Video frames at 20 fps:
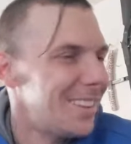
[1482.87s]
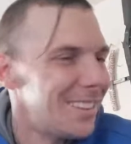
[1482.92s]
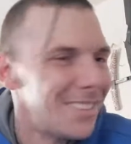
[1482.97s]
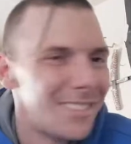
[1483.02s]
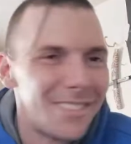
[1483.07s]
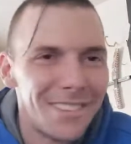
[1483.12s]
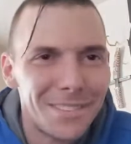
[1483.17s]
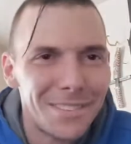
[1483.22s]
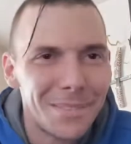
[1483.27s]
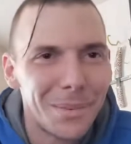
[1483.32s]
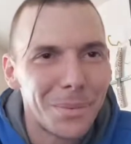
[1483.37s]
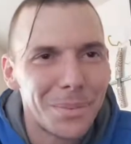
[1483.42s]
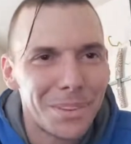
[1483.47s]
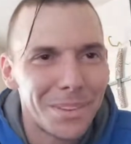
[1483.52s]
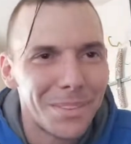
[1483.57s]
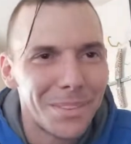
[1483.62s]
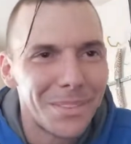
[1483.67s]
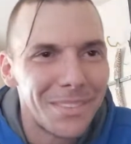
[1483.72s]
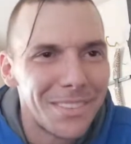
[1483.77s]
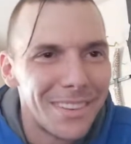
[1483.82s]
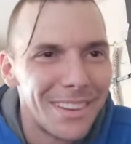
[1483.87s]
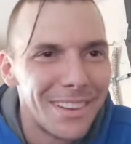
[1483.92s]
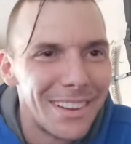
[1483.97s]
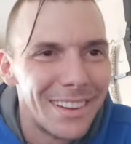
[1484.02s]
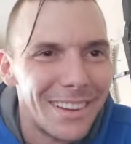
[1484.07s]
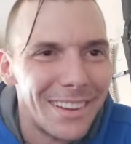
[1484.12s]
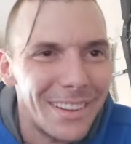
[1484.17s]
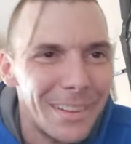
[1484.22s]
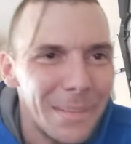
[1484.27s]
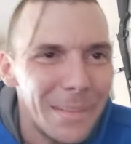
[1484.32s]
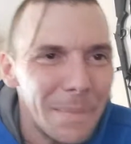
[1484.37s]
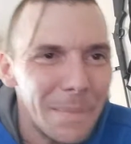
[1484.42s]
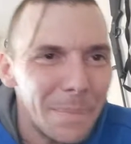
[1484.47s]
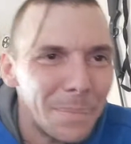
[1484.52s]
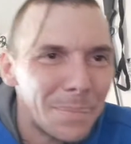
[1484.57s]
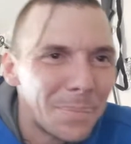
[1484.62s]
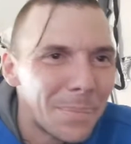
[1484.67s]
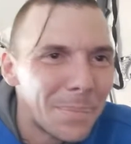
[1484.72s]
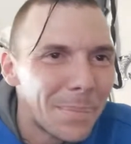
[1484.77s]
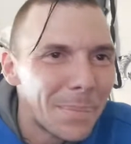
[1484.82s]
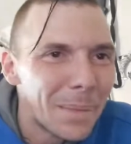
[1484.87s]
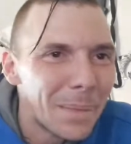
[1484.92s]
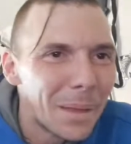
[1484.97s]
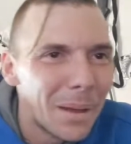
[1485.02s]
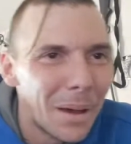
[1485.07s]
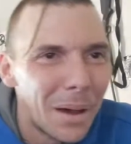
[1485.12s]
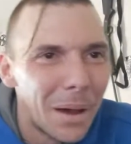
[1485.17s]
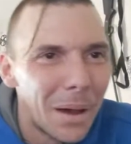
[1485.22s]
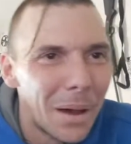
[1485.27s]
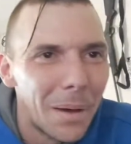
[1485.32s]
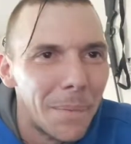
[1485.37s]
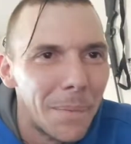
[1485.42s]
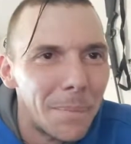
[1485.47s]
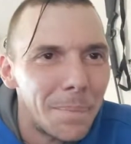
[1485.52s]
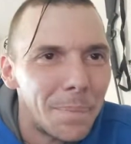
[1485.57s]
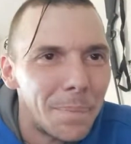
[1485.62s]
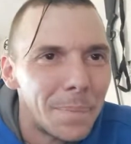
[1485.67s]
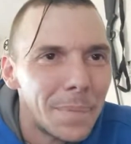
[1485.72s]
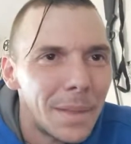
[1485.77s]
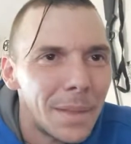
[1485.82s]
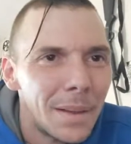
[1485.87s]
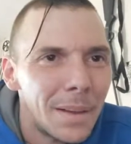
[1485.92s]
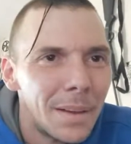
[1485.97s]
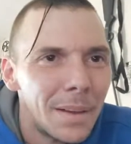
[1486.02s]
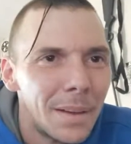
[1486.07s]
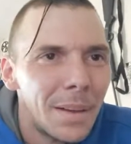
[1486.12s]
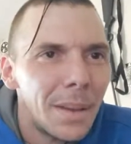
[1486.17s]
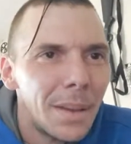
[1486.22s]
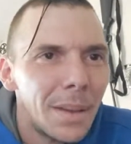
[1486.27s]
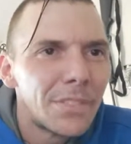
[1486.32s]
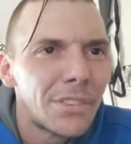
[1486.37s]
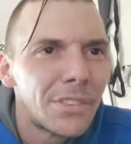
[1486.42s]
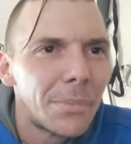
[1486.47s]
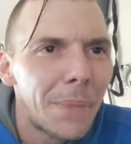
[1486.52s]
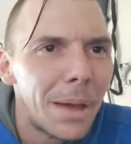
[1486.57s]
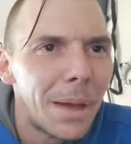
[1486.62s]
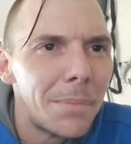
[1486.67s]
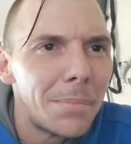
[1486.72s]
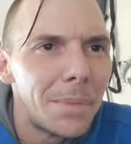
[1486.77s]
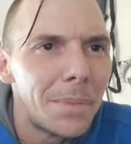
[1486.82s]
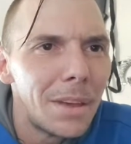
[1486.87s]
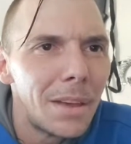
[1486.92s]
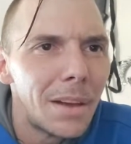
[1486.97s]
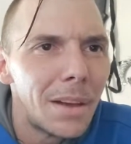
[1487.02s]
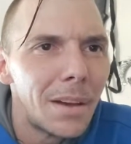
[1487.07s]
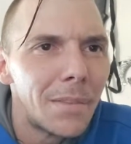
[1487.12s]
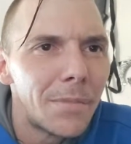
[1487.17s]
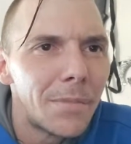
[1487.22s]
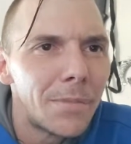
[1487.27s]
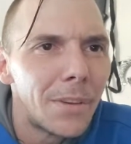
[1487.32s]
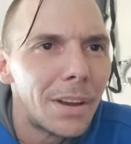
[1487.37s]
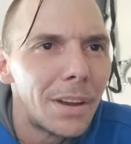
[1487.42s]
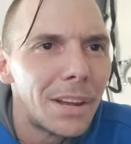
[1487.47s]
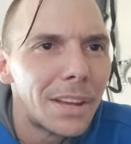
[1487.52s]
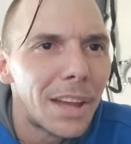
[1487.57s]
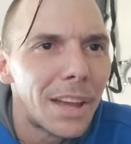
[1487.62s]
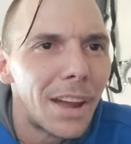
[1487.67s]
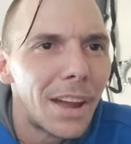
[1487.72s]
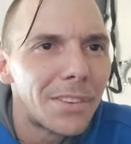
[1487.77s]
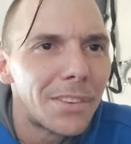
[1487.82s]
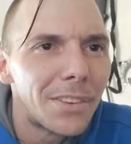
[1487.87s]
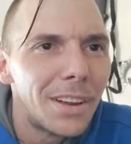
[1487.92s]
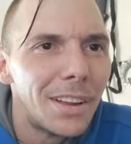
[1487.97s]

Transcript: She's so cute. So it might be a funny character.